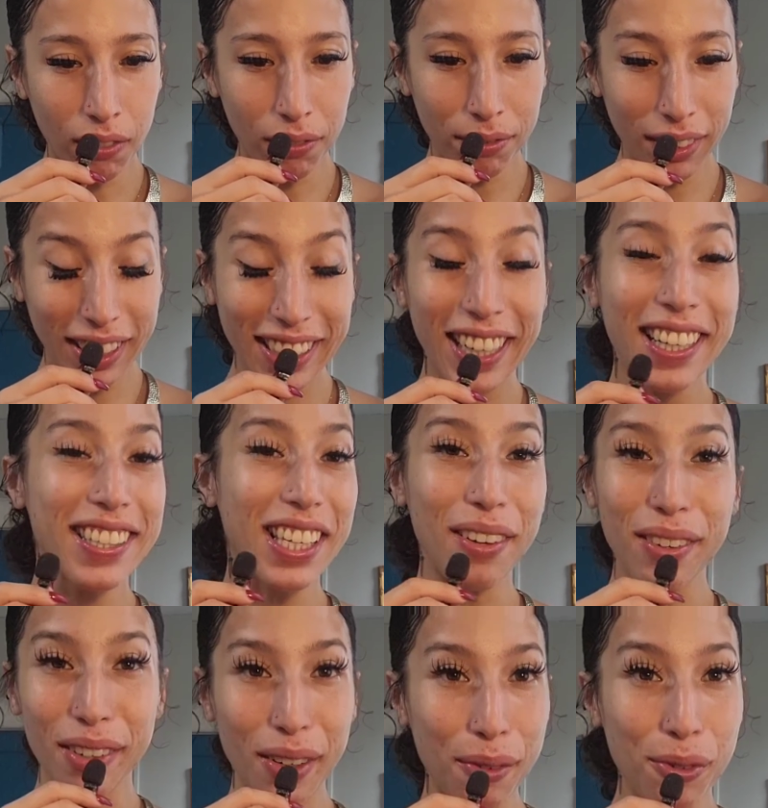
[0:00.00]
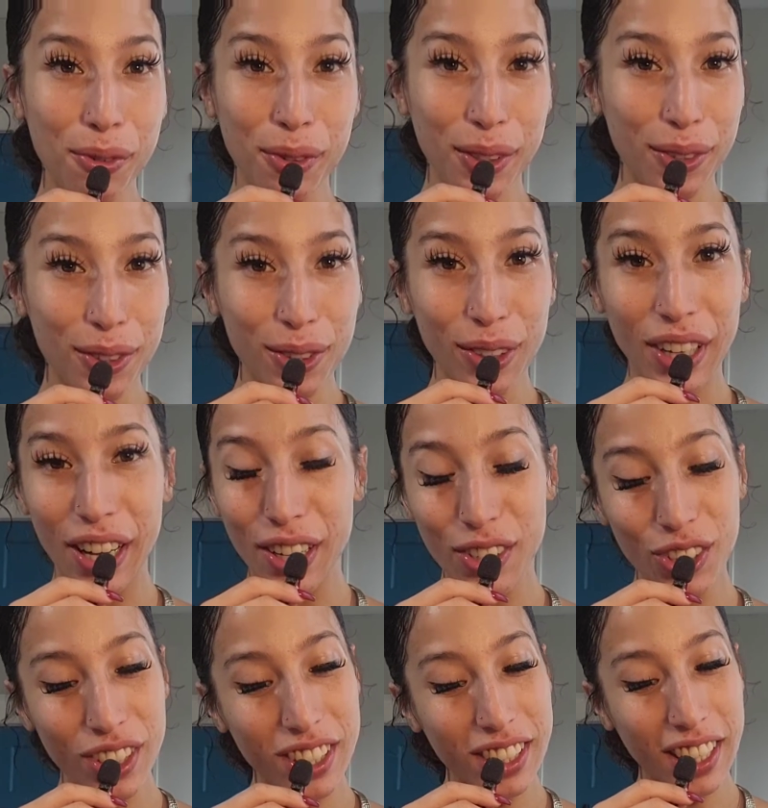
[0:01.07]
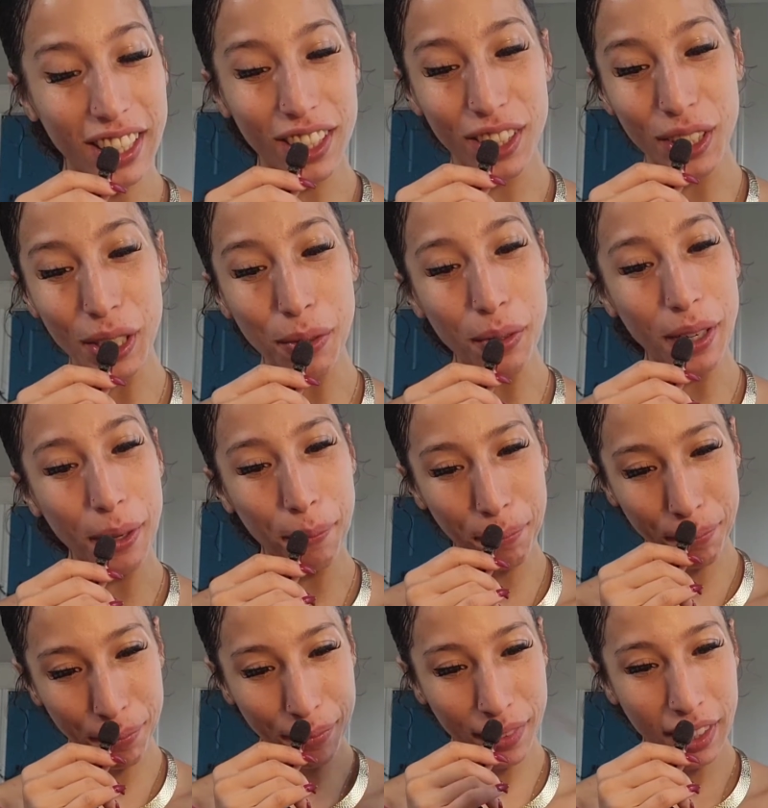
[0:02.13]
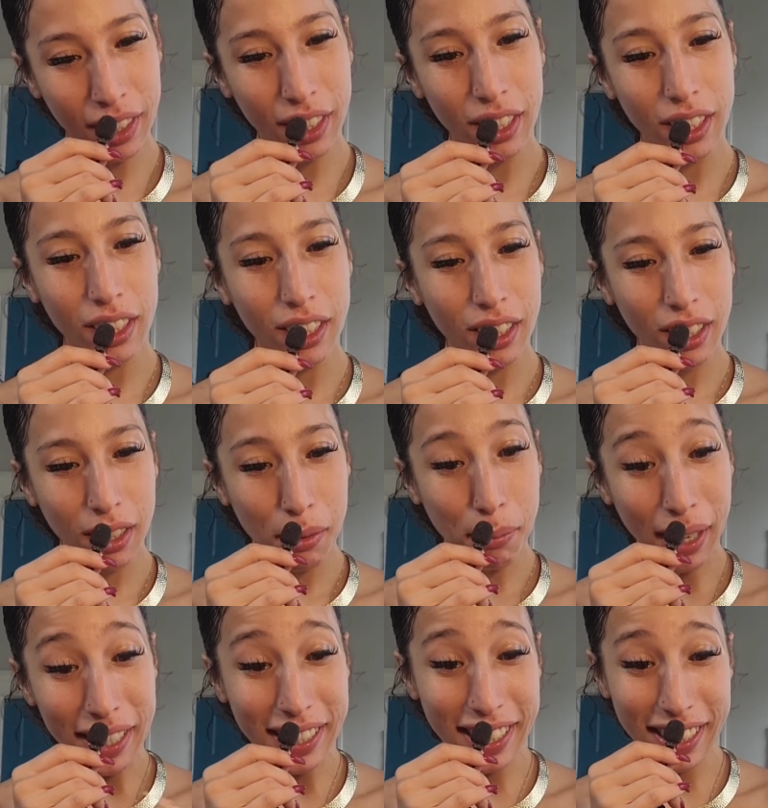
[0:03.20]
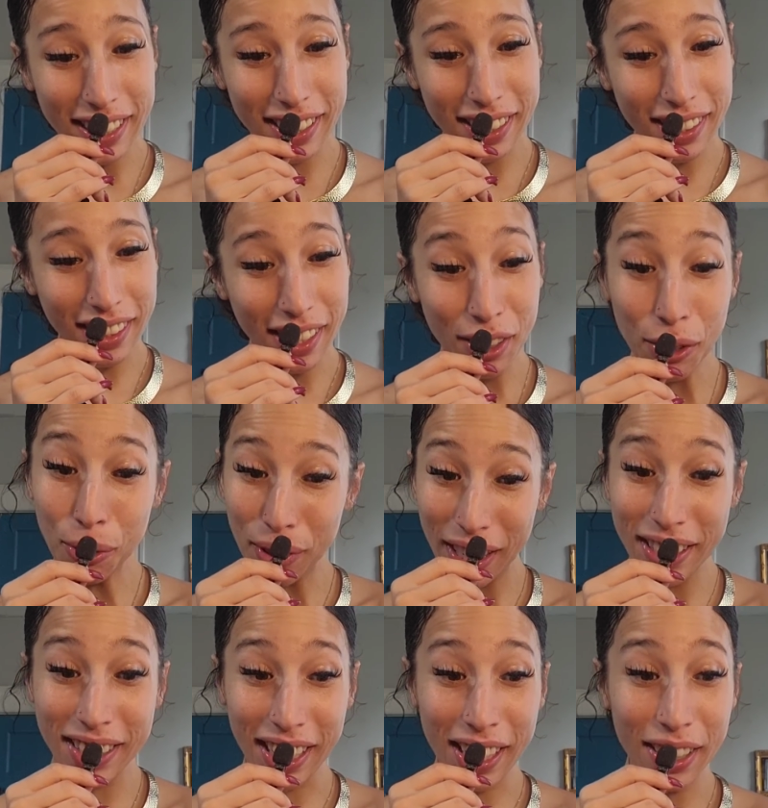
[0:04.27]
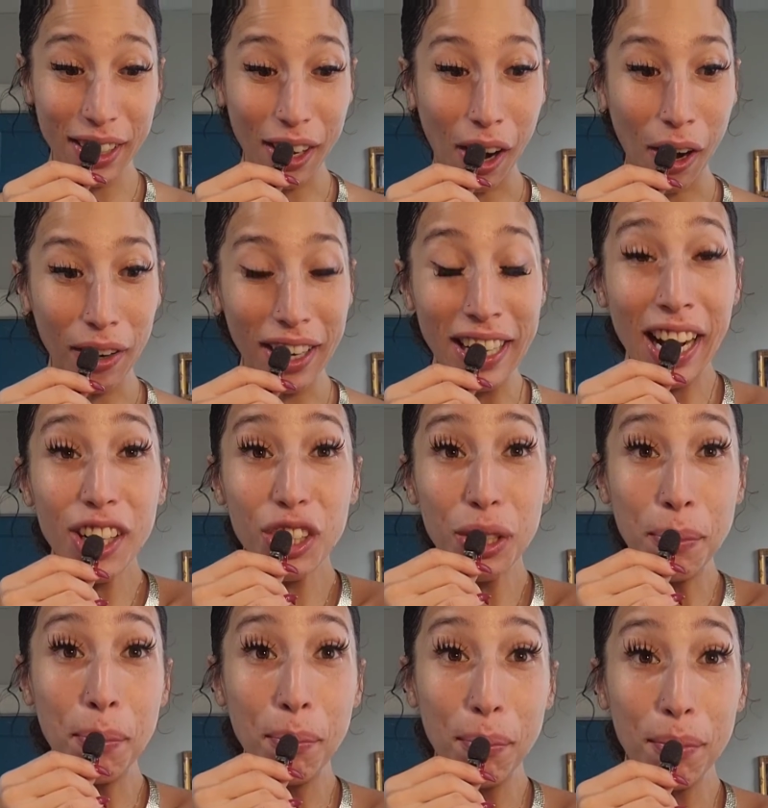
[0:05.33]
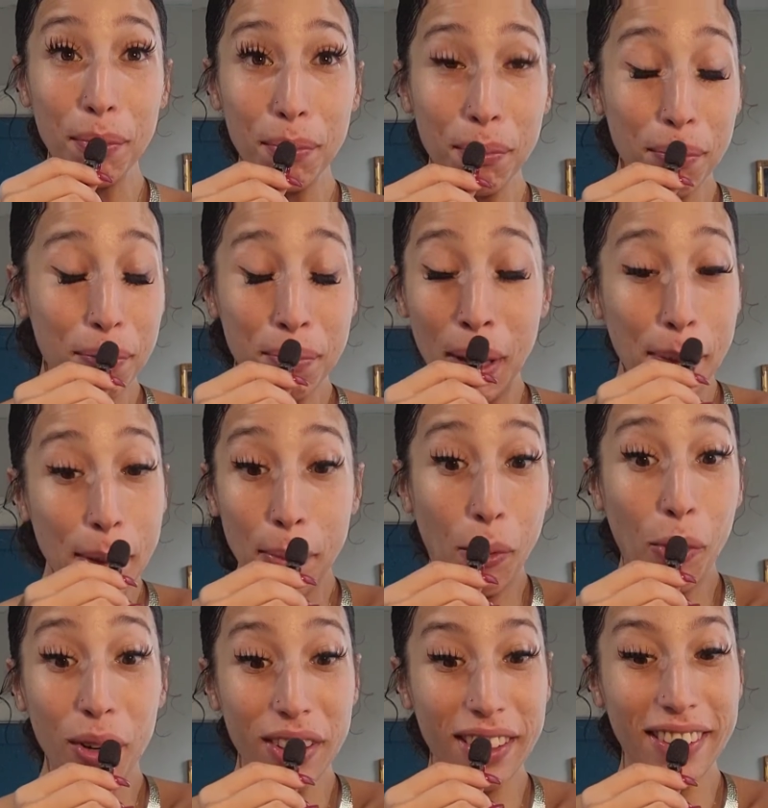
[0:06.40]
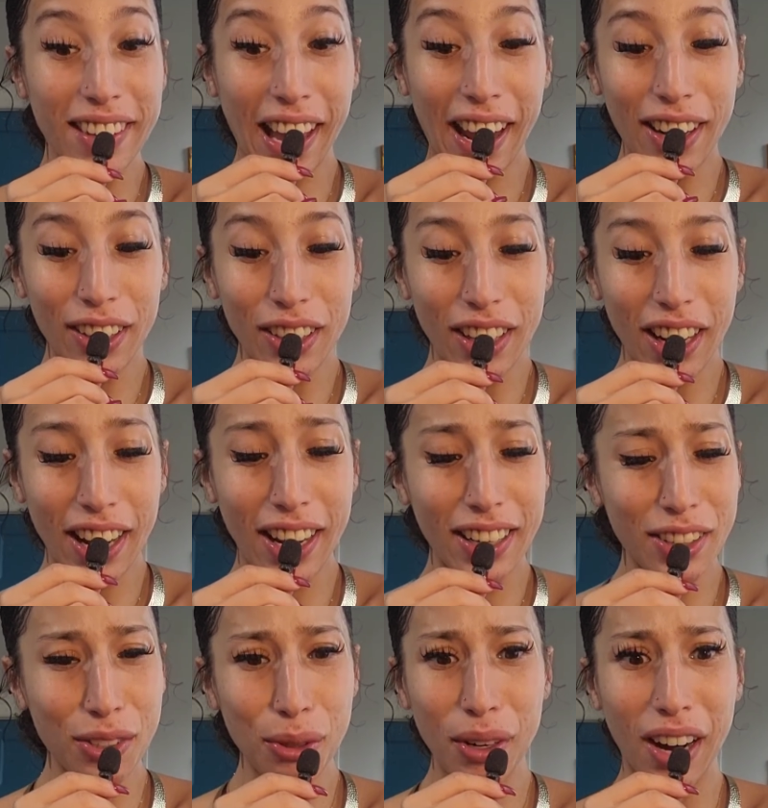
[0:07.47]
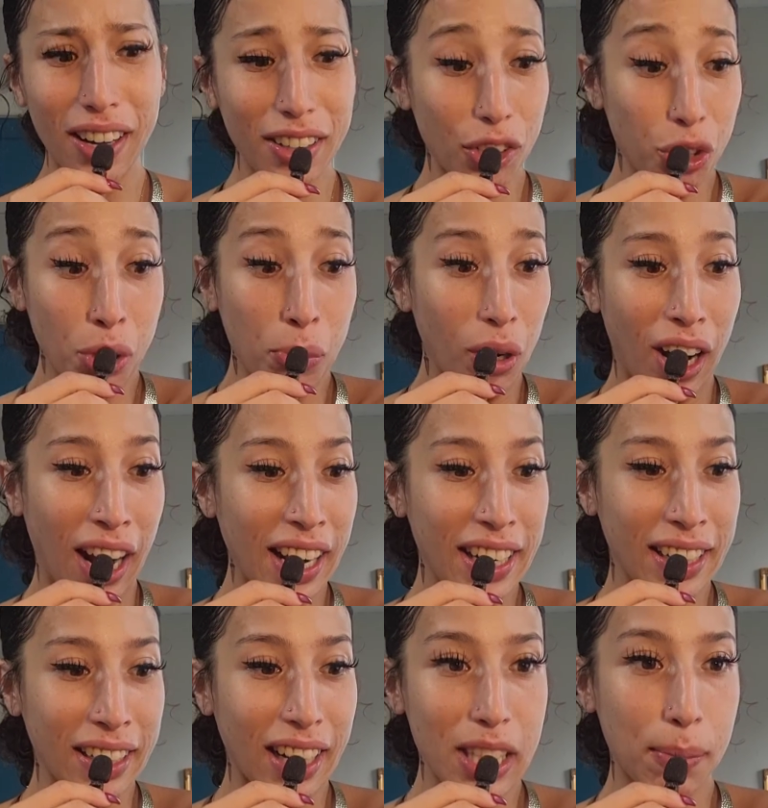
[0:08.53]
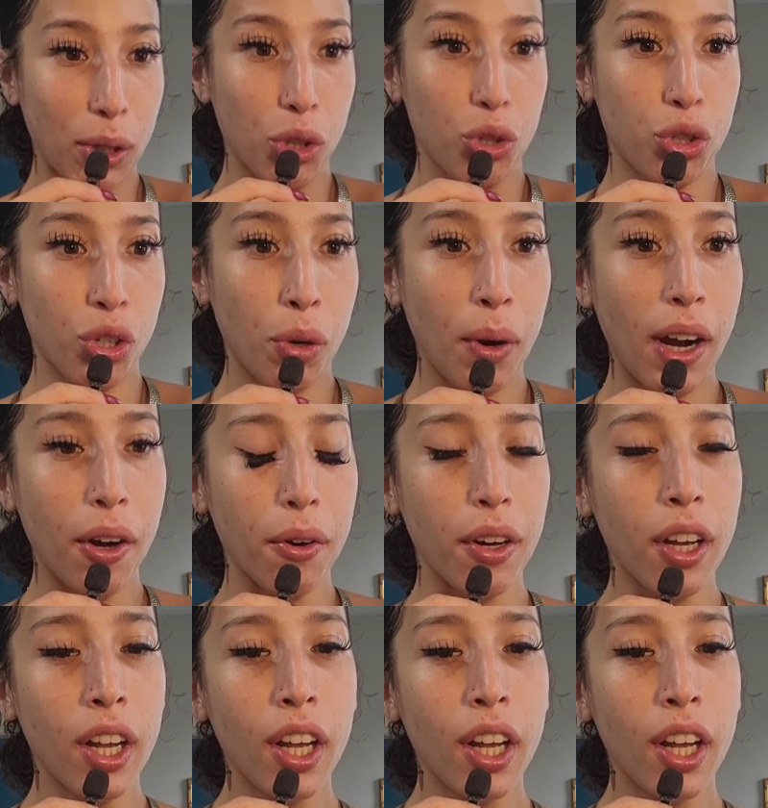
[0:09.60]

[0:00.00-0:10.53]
And God's had enough of it. So God is just like, you know what? Pisces is who they say they are. And actually, maybe more than that. And so God, there's no more hiding. God's about to show out.